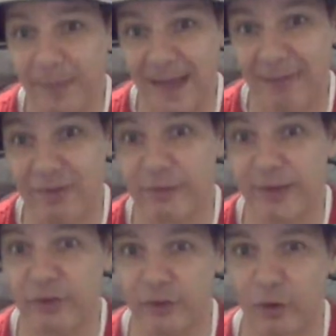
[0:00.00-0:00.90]
having
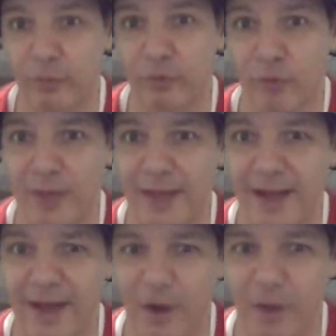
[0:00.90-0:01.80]
faced the top 3
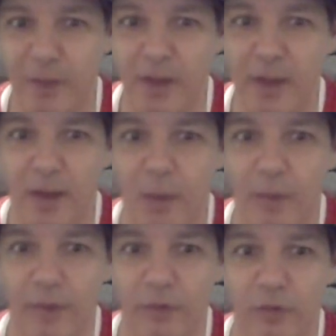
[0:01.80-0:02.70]
at home,
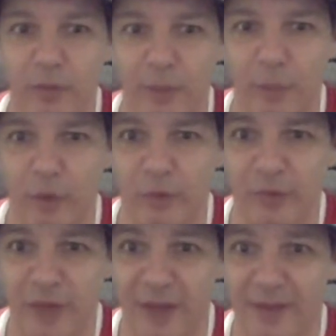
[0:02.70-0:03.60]
whereas we're talking about
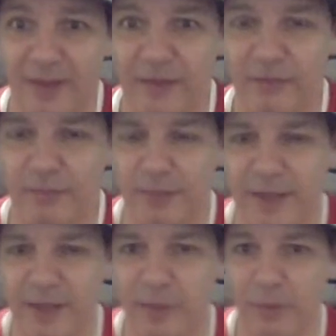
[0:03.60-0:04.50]
Wasps. They've
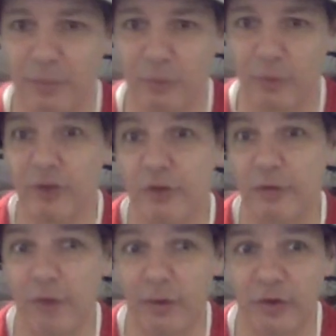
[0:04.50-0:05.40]
played the bottom 3 so
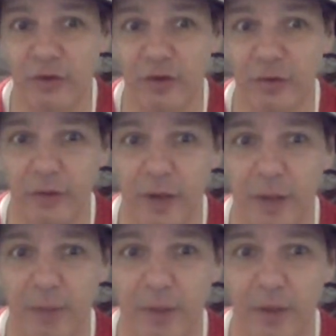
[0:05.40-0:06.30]
far this season
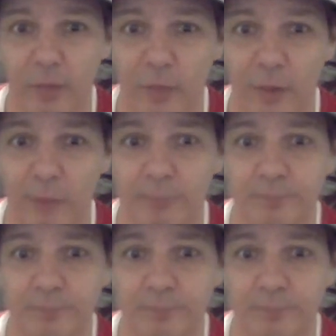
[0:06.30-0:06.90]
as well.